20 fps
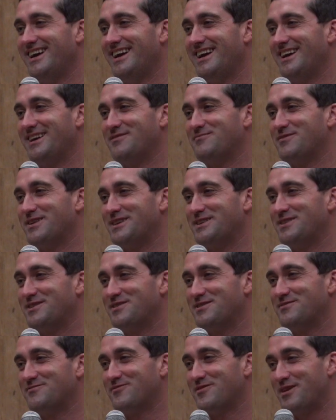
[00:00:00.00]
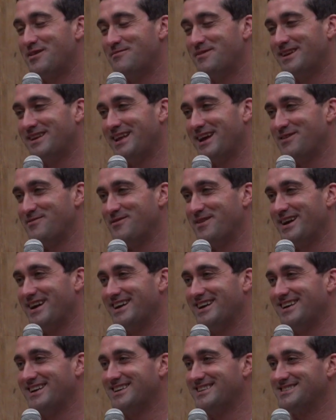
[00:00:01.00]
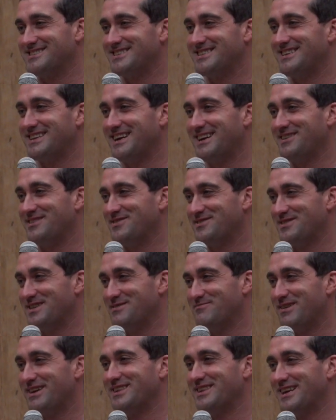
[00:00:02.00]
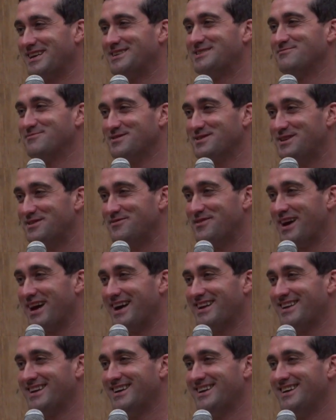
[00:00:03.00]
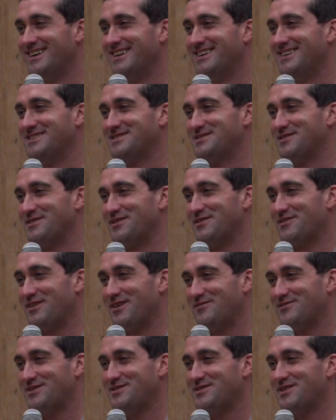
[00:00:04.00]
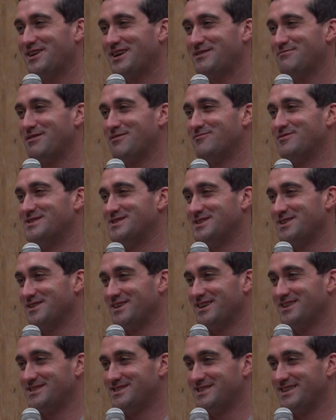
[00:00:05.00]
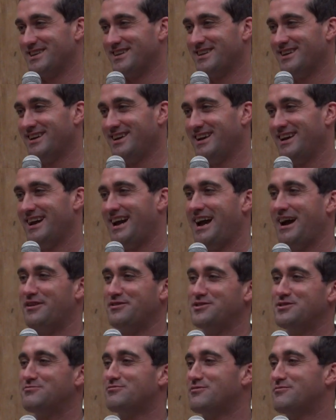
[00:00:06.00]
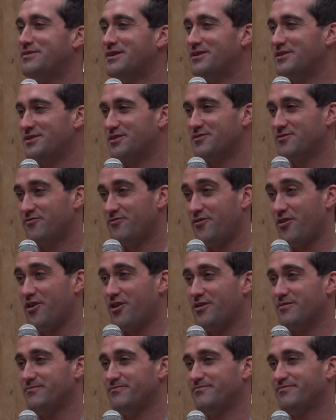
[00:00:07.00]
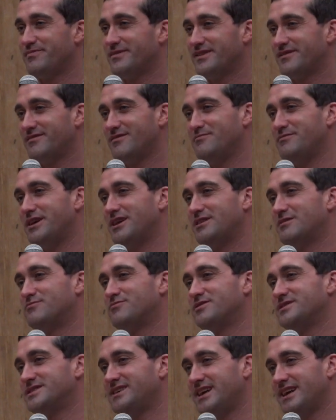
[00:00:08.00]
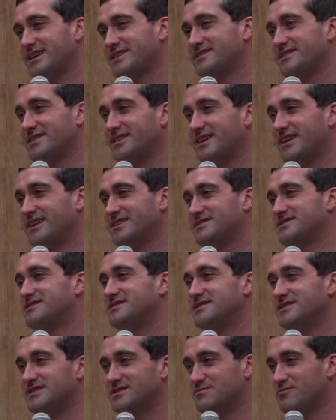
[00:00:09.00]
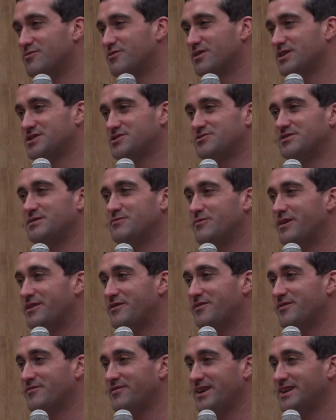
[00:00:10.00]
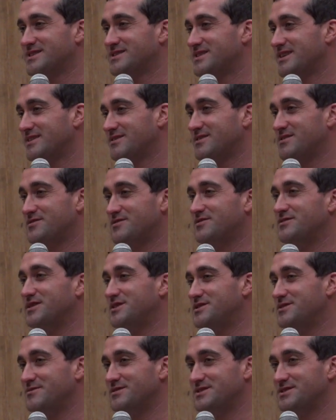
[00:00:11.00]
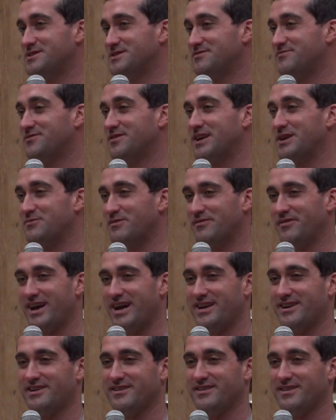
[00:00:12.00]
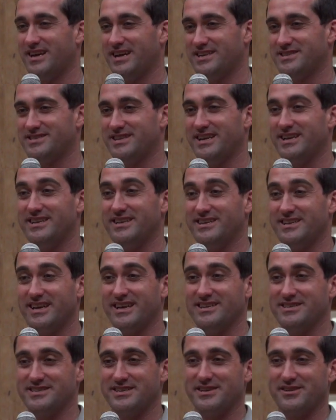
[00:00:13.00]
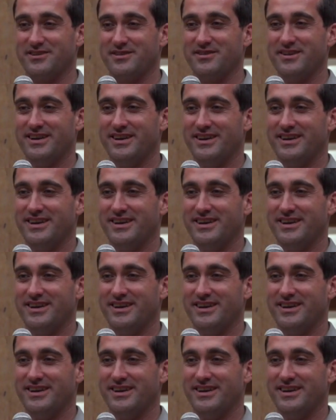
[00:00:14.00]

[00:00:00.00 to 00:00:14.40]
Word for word: And when you're farming that way, I can see how they might like to believe that. So you're often talking about resiliency. How do you prepare your farm to better protect against these more extreme weather events, like the 32 inches of rain we've had in the last 80 days here?